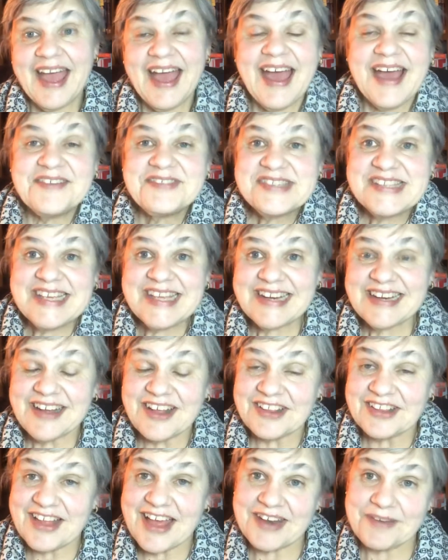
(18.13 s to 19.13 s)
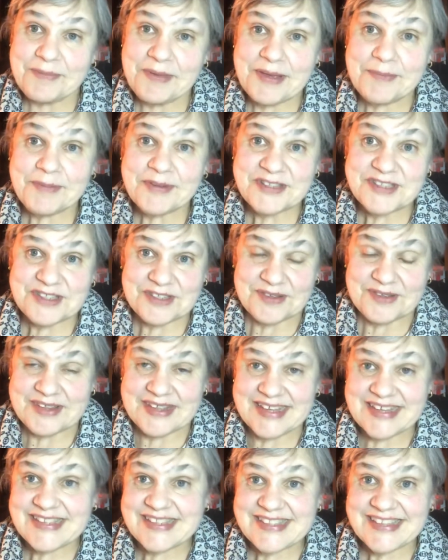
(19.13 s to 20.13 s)
I've seen a lot of people do
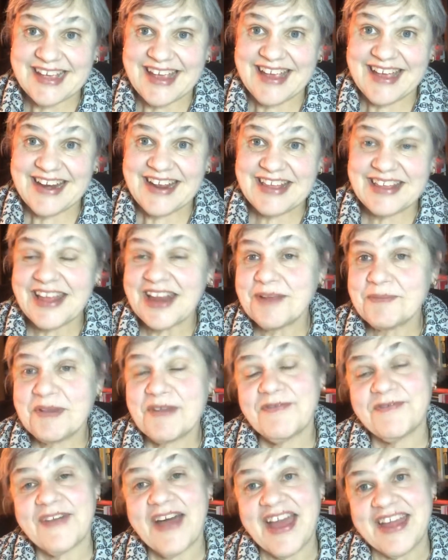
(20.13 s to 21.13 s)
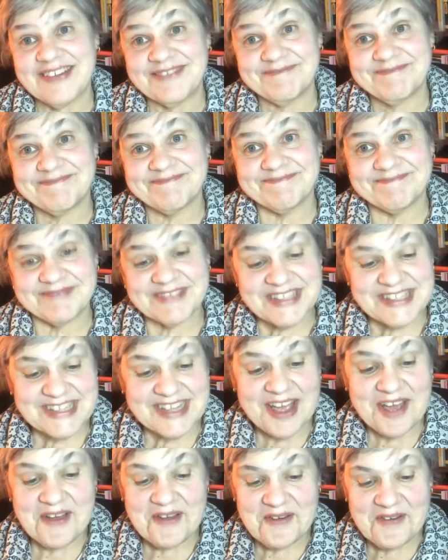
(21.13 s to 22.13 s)
this, and I thought it'd be fun.
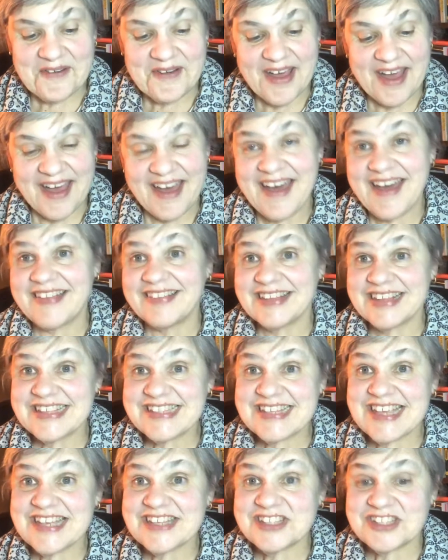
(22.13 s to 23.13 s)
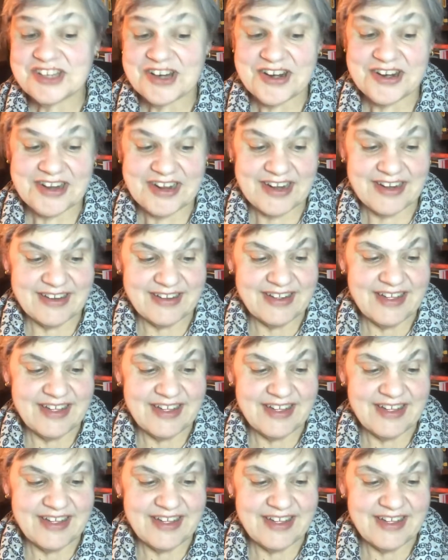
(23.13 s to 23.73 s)
So let's get started.